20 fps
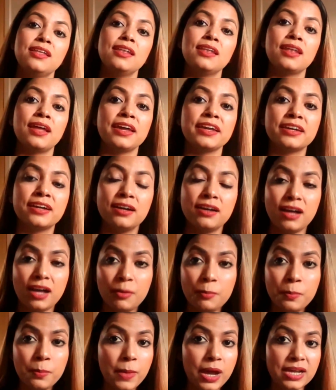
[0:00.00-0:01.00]
Like
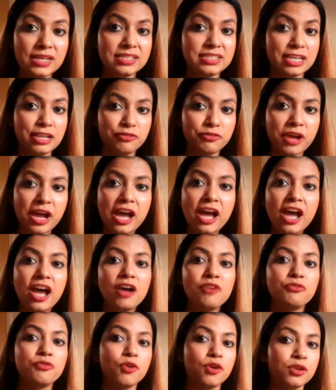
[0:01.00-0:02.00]
myself, I
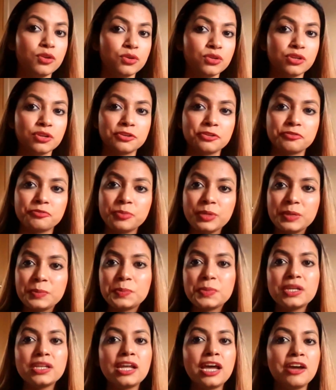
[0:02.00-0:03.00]
have followed a lot of
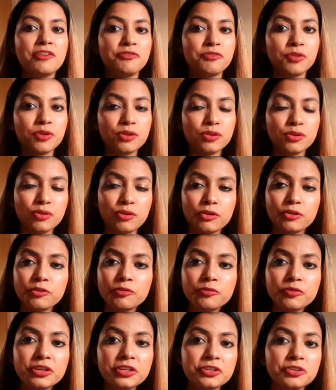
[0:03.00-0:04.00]
people, I have followed a lot
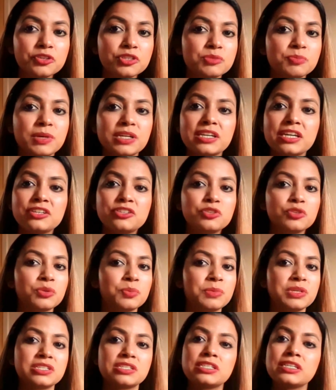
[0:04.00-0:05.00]
of videos, but it took
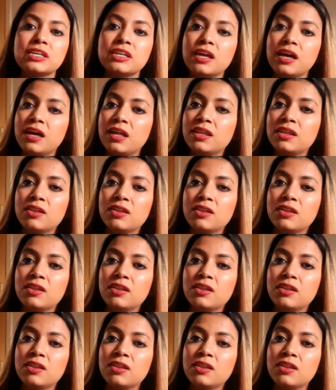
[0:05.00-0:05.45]
me still